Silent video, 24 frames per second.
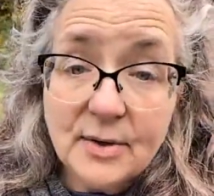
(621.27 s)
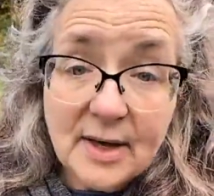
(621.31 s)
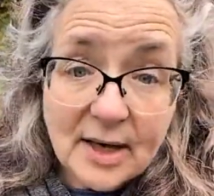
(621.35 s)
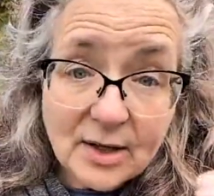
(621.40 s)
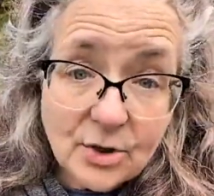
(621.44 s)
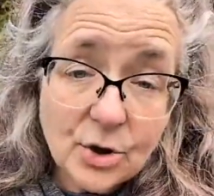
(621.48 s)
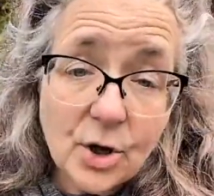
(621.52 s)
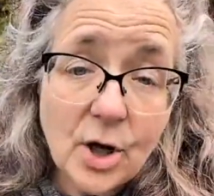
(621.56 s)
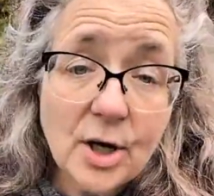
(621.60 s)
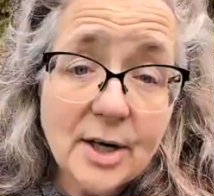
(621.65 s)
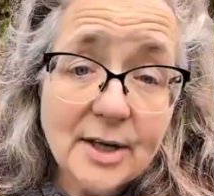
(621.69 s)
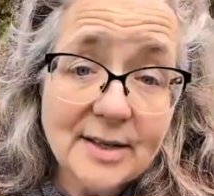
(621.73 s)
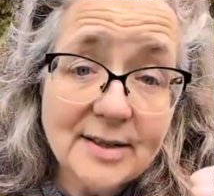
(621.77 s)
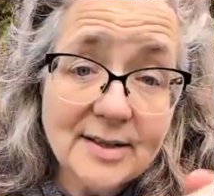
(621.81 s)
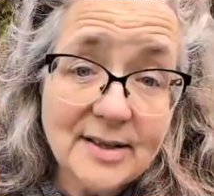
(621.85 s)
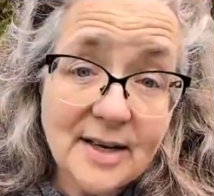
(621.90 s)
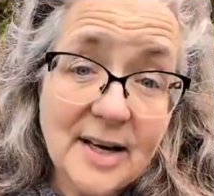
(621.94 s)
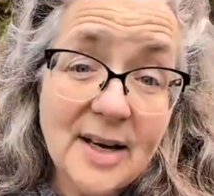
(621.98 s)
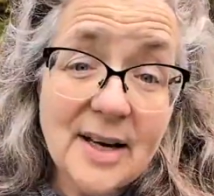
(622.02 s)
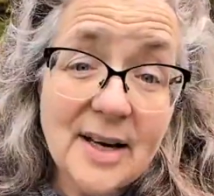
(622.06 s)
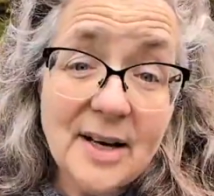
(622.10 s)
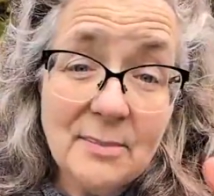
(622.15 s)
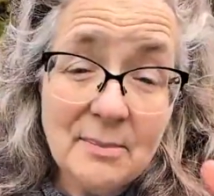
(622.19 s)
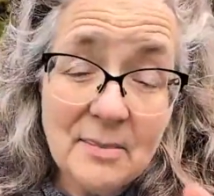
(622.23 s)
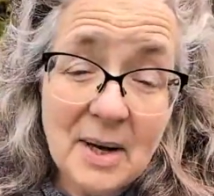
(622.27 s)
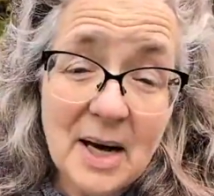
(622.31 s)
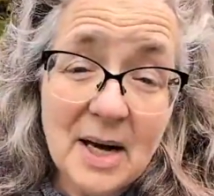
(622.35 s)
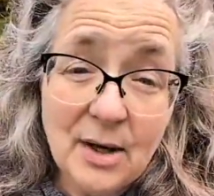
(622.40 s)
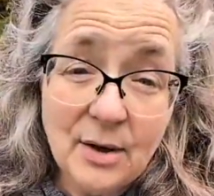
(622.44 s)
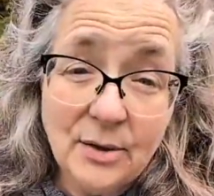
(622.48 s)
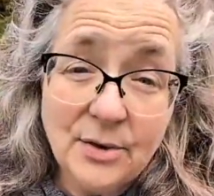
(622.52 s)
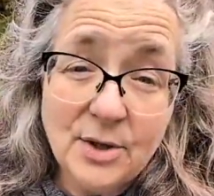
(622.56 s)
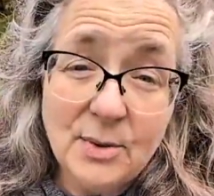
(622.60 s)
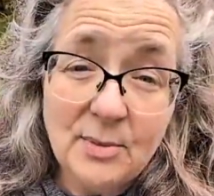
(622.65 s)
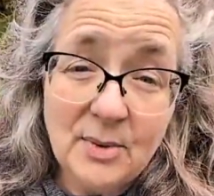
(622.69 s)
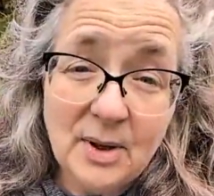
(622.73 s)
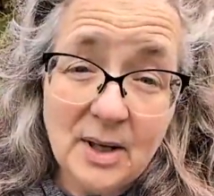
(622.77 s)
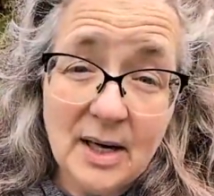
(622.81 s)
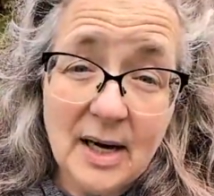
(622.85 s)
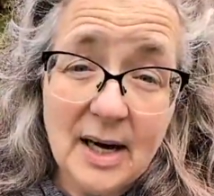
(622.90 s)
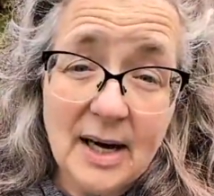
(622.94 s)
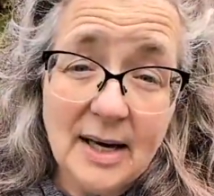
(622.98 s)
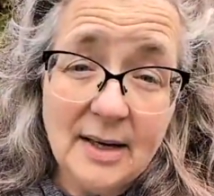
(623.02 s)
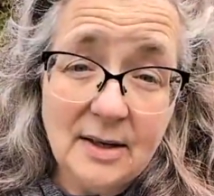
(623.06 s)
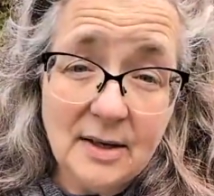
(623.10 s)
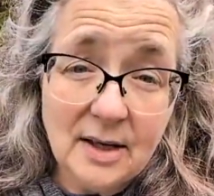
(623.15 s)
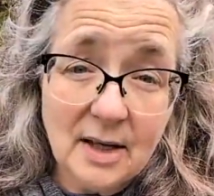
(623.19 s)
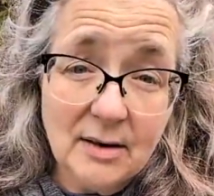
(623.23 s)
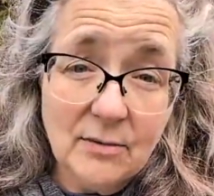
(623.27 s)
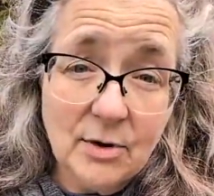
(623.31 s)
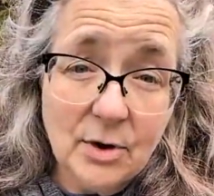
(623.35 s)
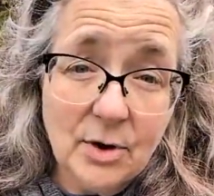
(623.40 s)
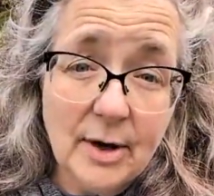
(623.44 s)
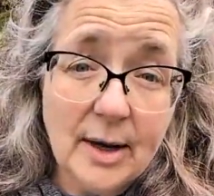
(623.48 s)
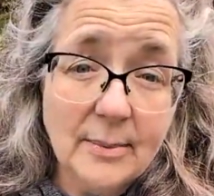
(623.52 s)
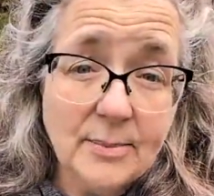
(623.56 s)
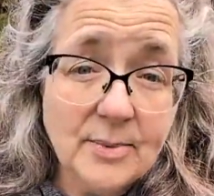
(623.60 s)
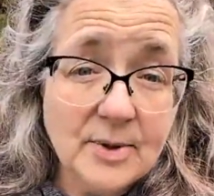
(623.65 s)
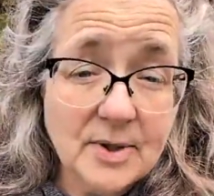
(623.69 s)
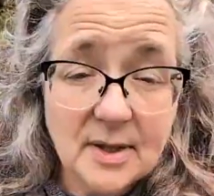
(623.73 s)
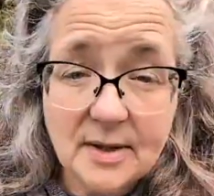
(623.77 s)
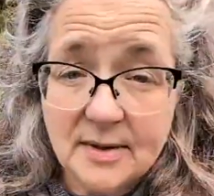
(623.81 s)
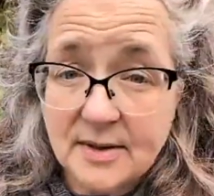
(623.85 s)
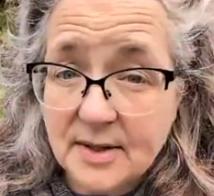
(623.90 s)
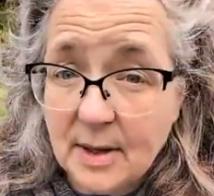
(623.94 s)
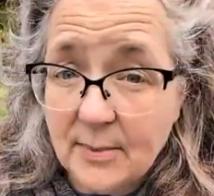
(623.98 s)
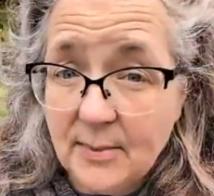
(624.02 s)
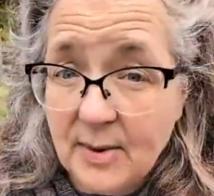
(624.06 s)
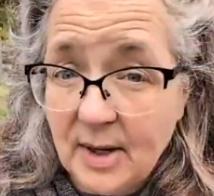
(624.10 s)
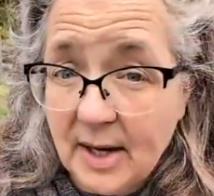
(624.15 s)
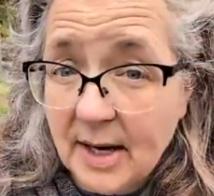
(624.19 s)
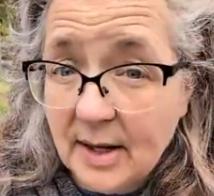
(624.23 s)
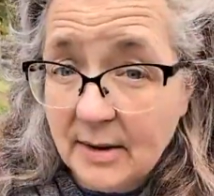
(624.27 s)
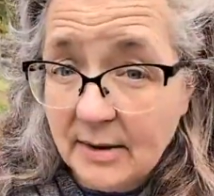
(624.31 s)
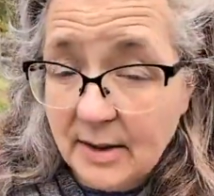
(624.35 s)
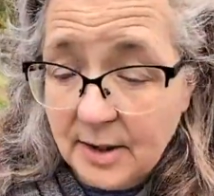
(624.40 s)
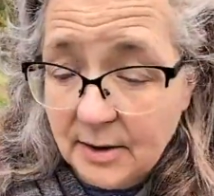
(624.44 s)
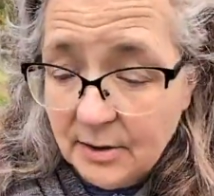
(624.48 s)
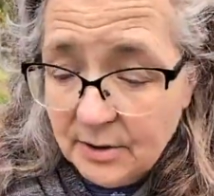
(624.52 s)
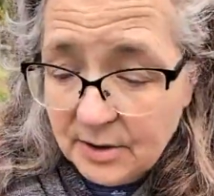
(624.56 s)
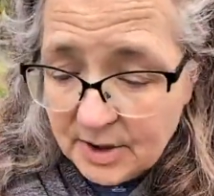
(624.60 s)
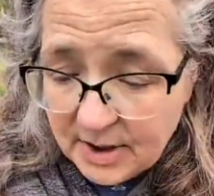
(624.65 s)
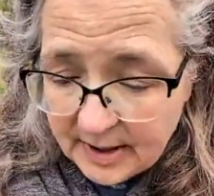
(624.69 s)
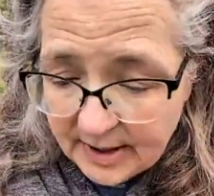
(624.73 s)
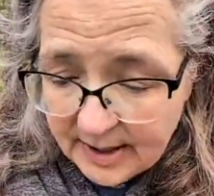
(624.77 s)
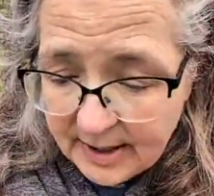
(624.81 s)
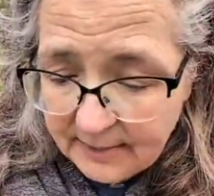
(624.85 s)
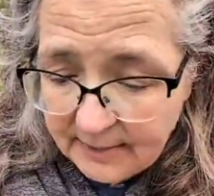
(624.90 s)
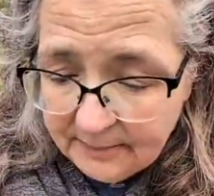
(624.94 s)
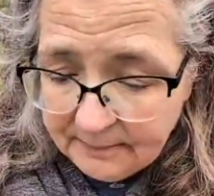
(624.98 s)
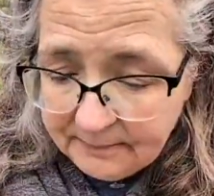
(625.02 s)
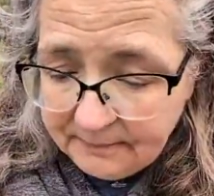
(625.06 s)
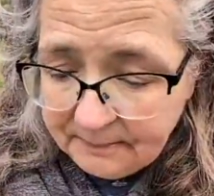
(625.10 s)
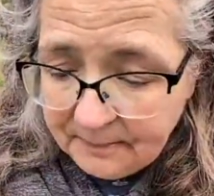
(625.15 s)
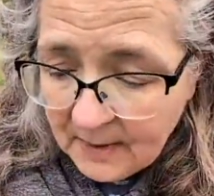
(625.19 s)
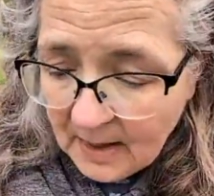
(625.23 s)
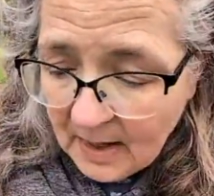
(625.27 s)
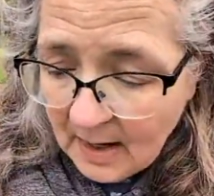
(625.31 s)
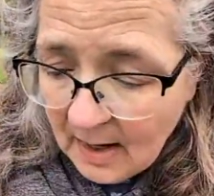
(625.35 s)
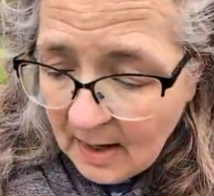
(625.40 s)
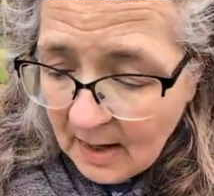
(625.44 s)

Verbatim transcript: So that chart is in my ultimate guide to cover crops that's coming out later today.